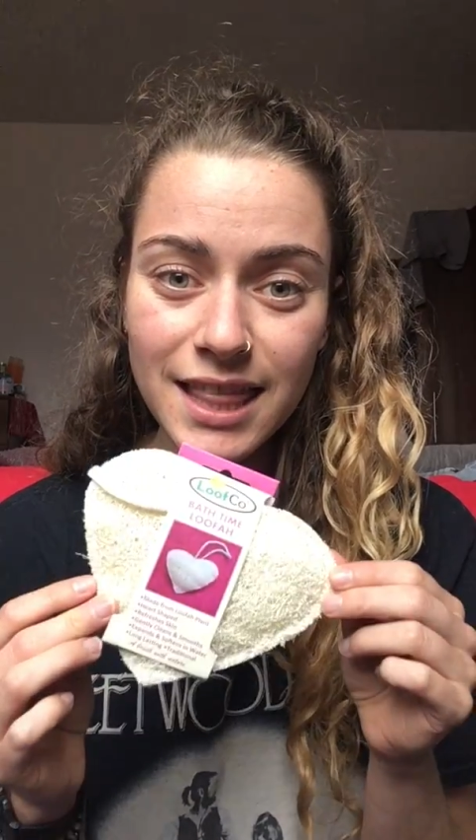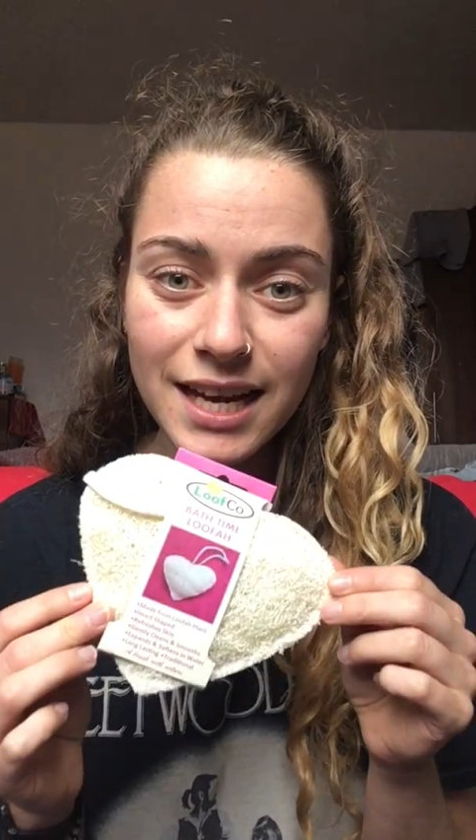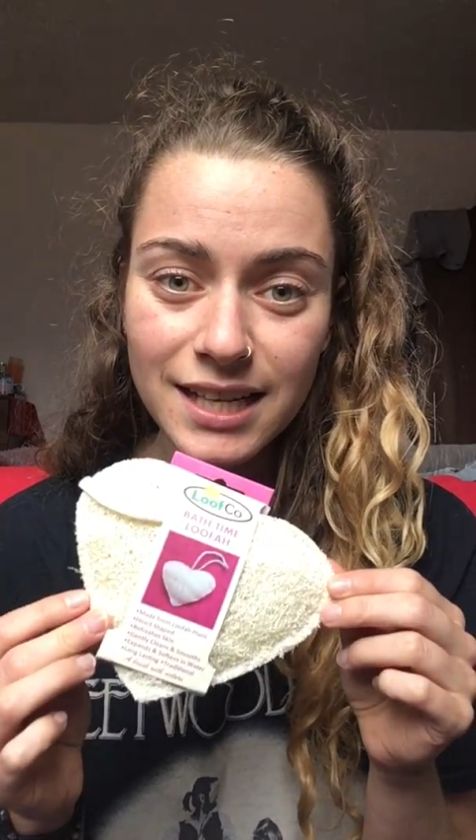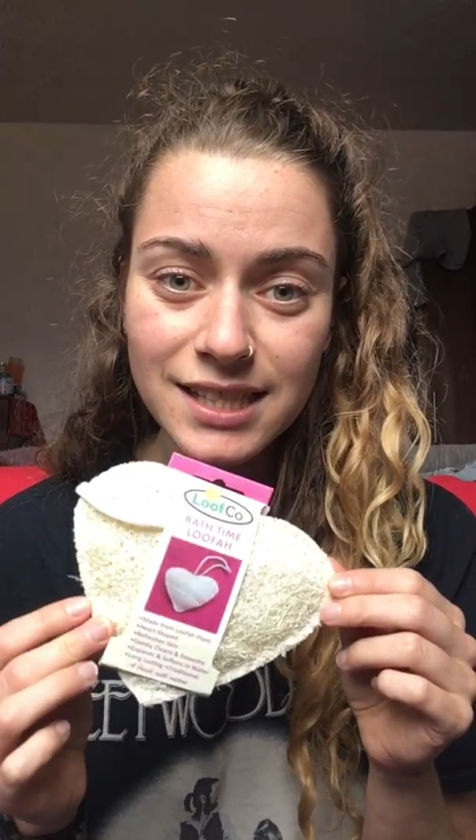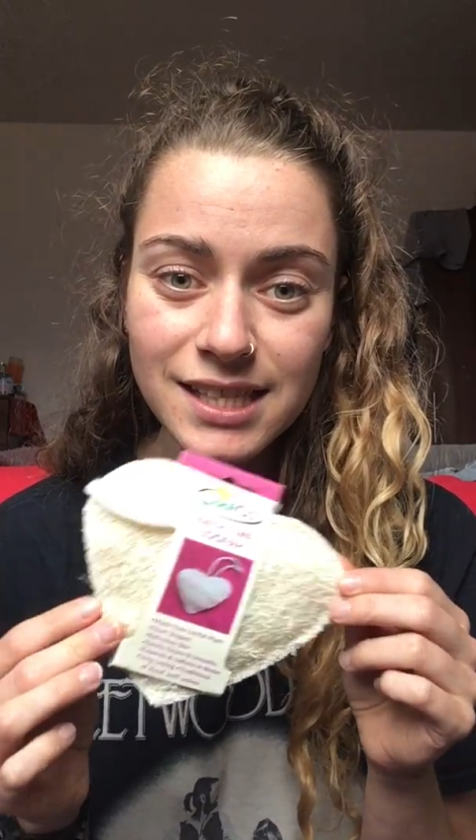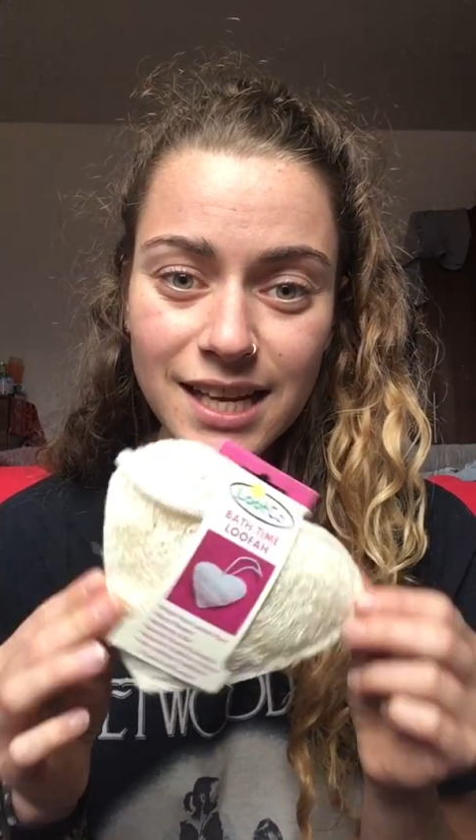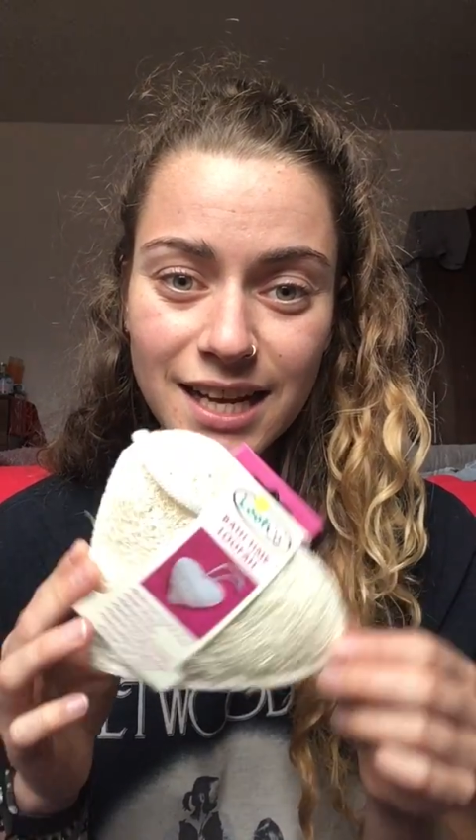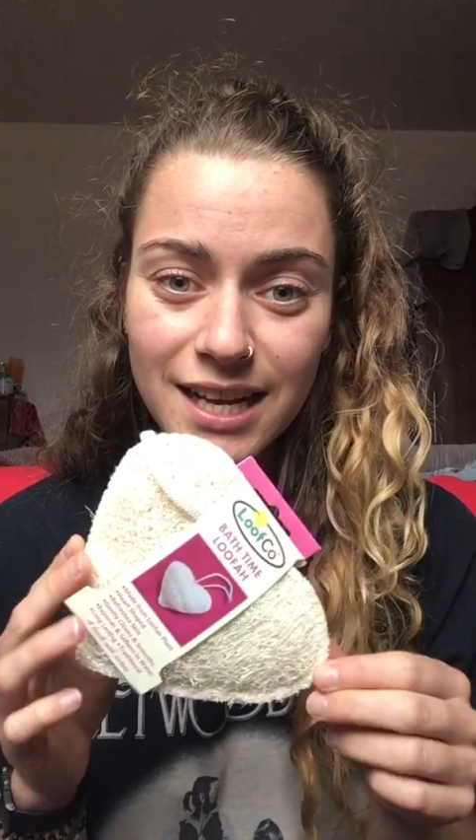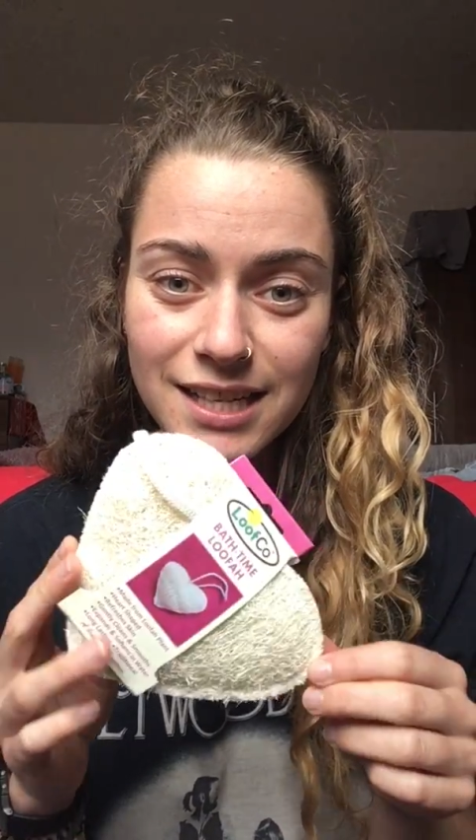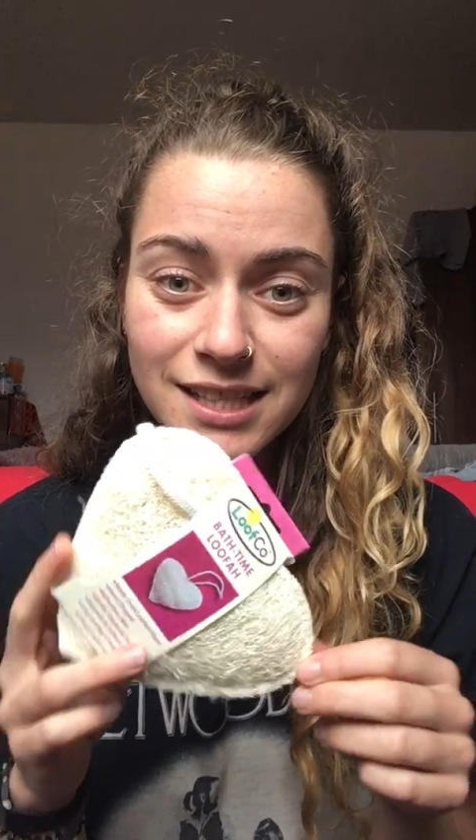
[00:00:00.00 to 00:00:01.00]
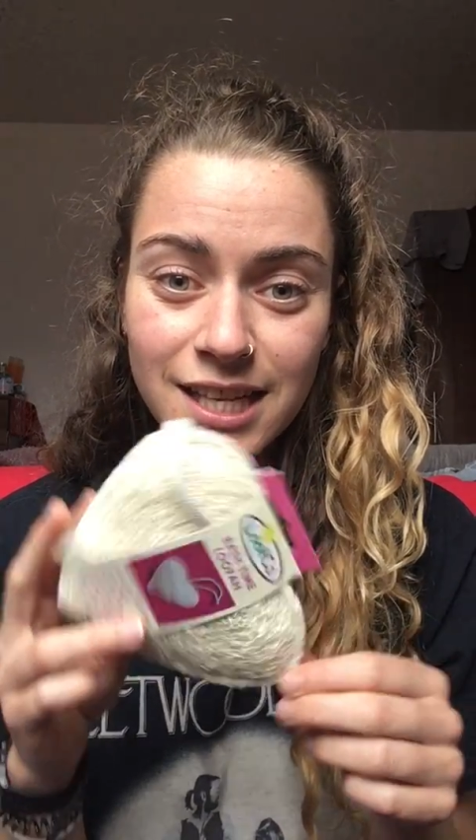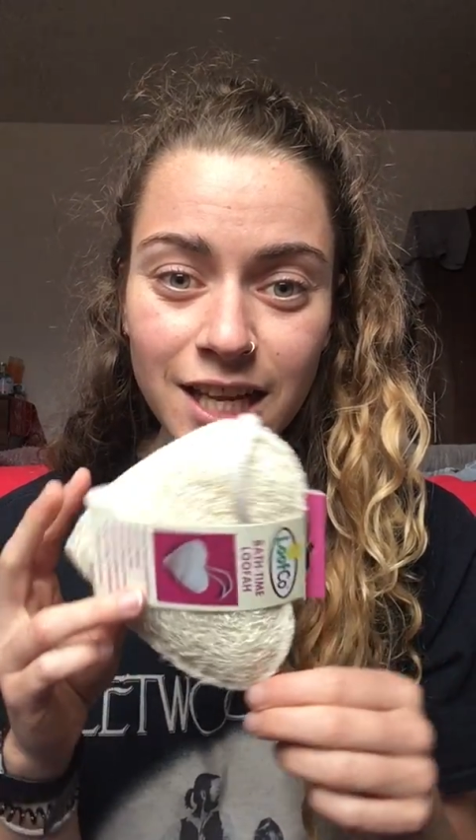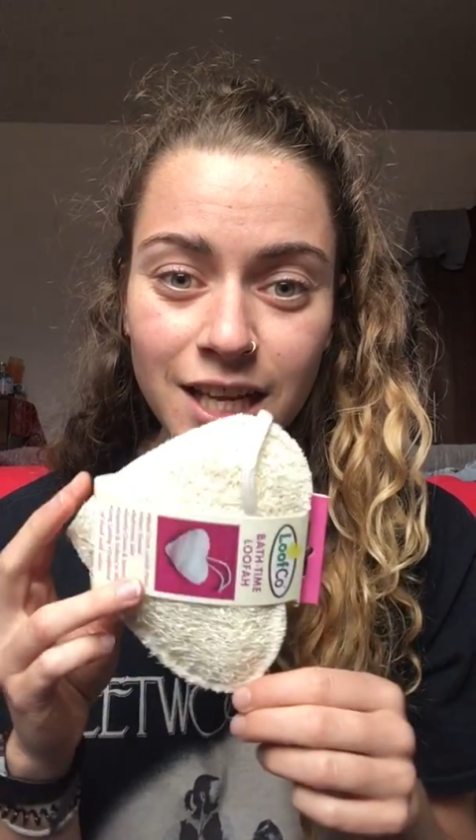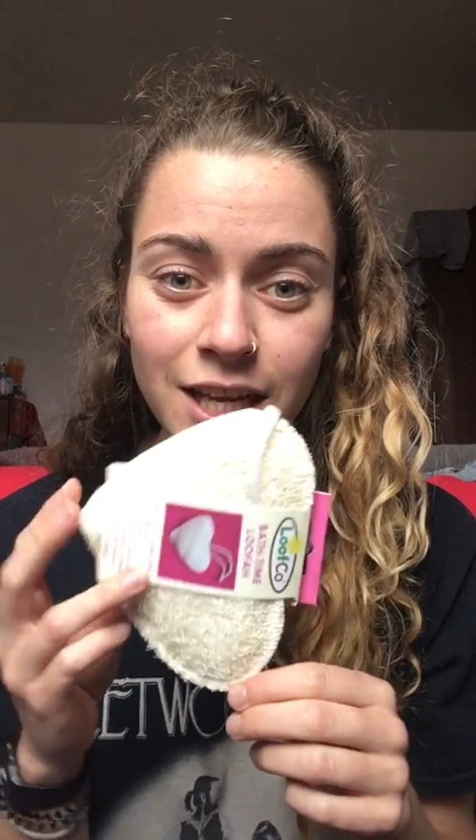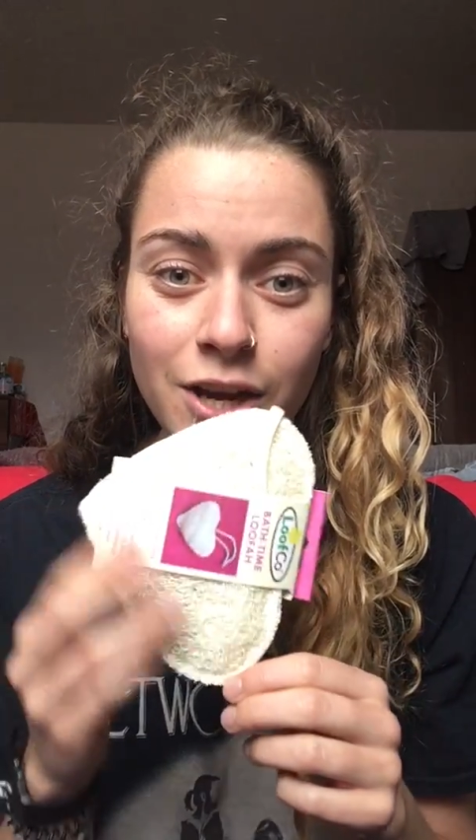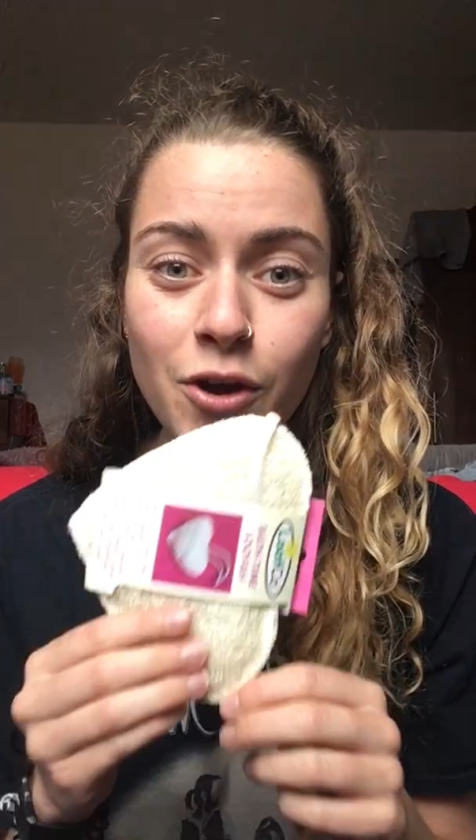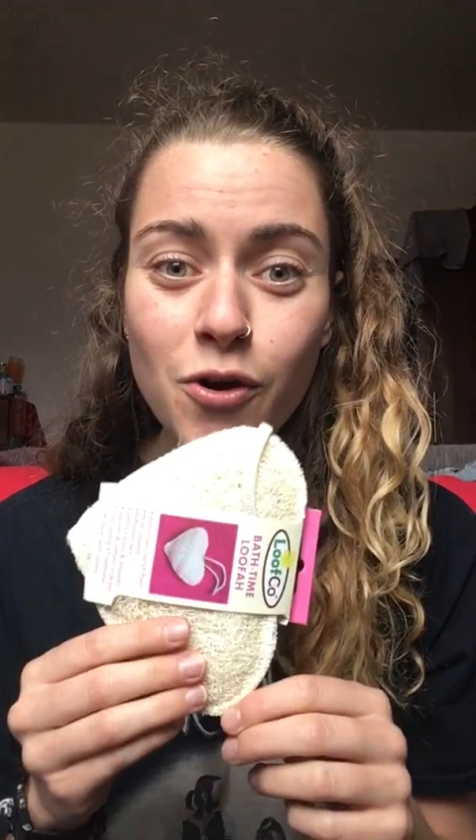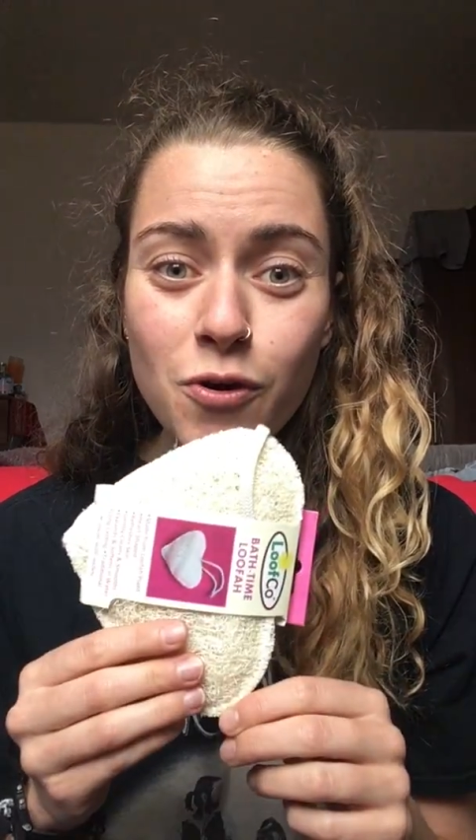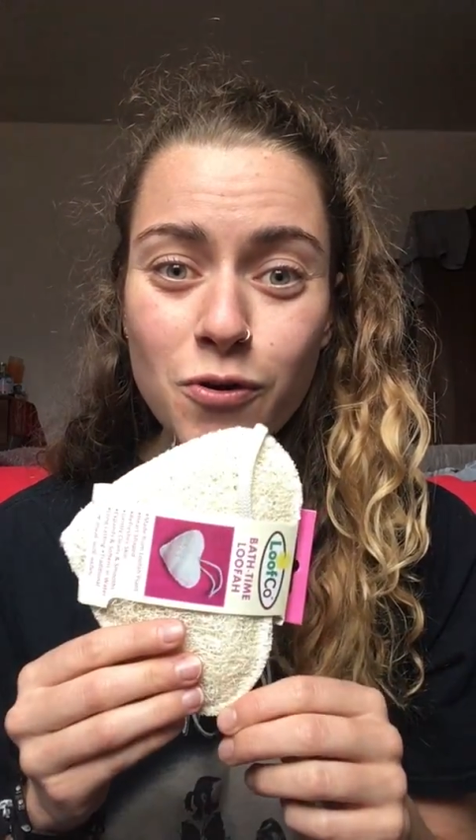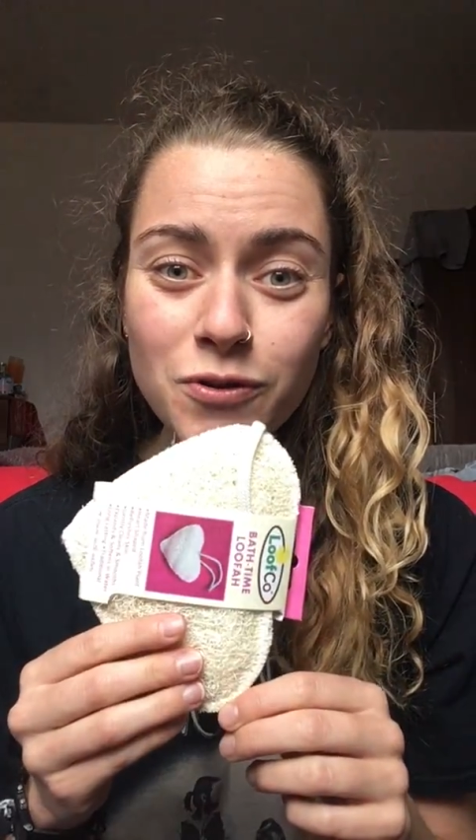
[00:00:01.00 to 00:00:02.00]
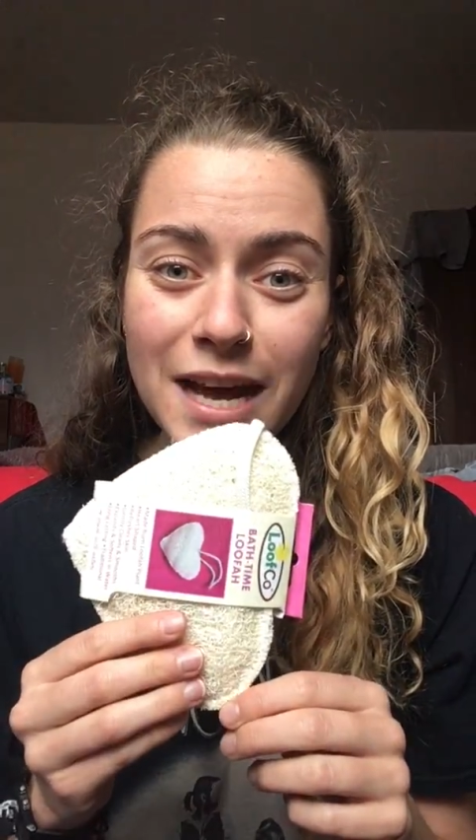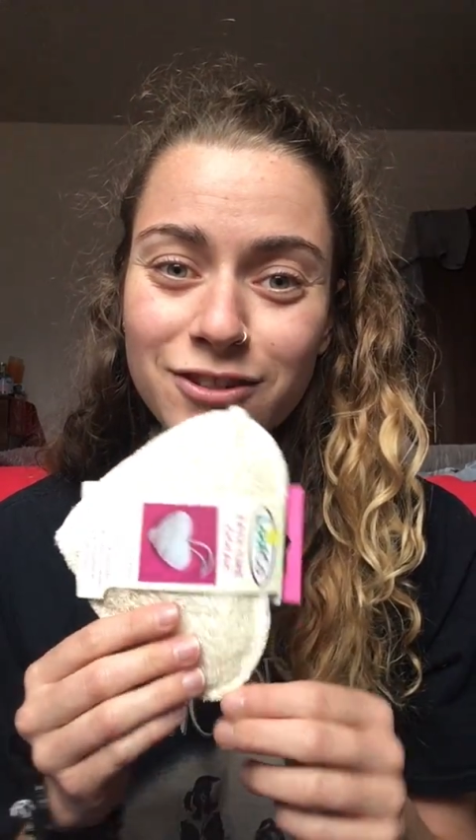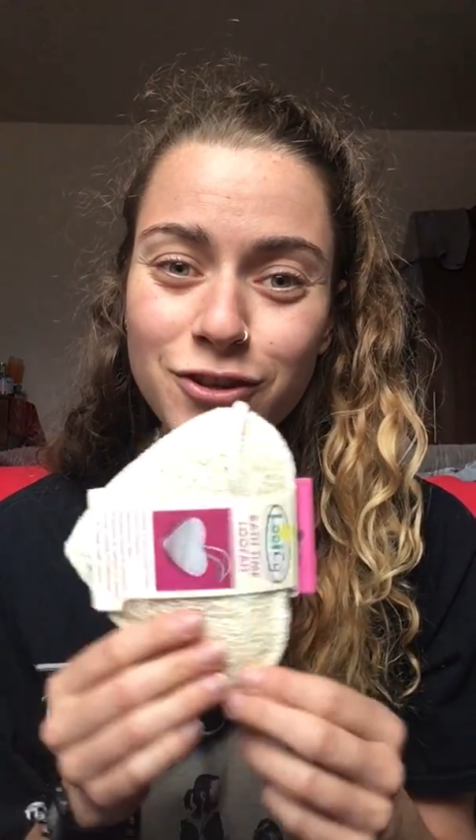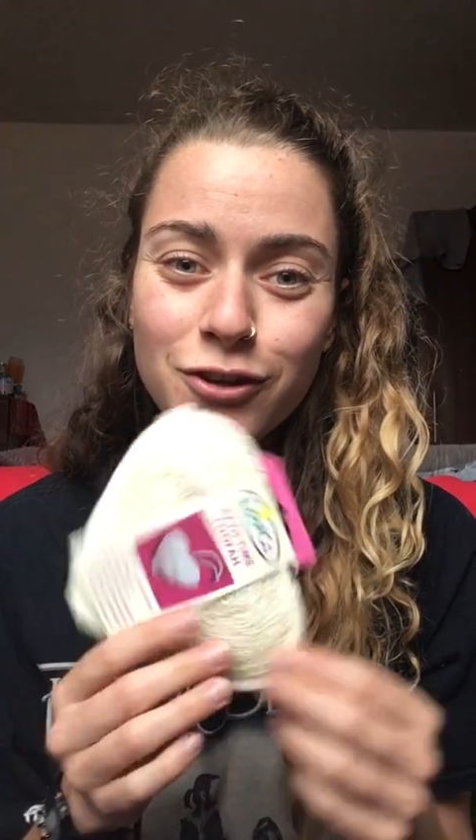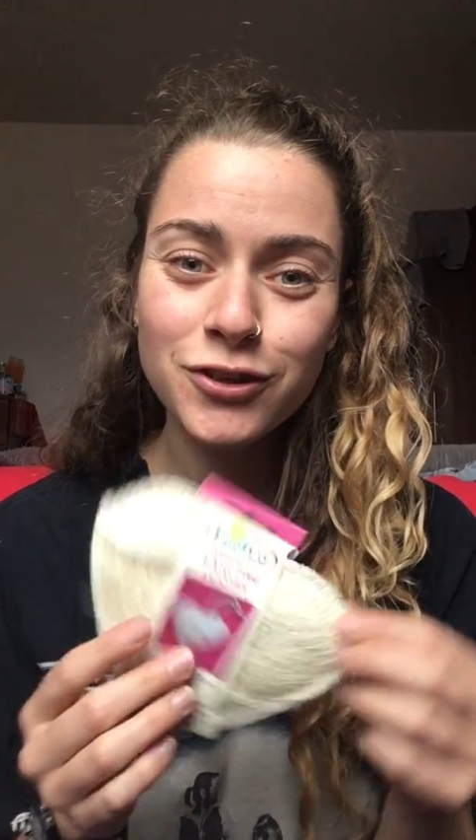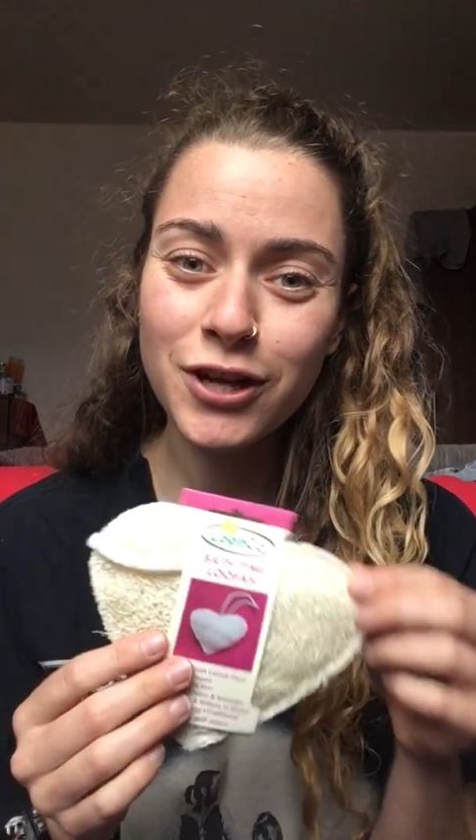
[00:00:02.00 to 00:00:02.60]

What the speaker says: This is all natural,